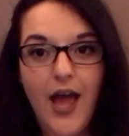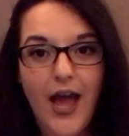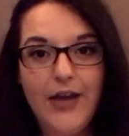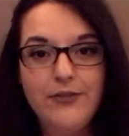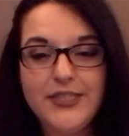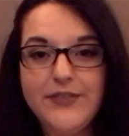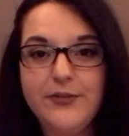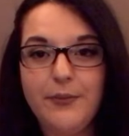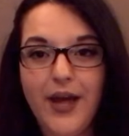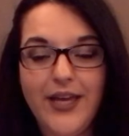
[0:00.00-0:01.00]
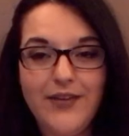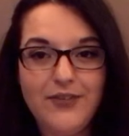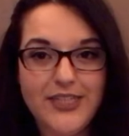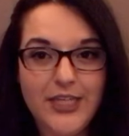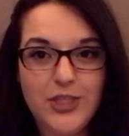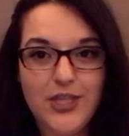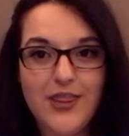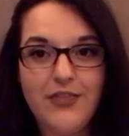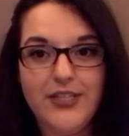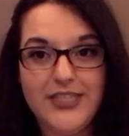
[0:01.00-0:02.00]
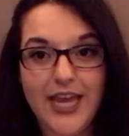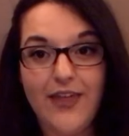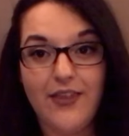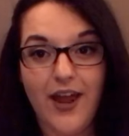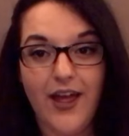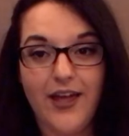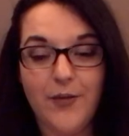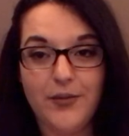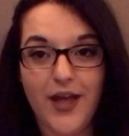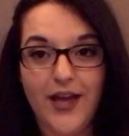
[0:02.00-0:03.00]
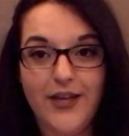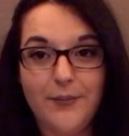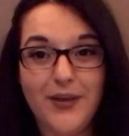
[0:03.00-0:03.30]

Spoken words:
I received my invitation the day that I applied,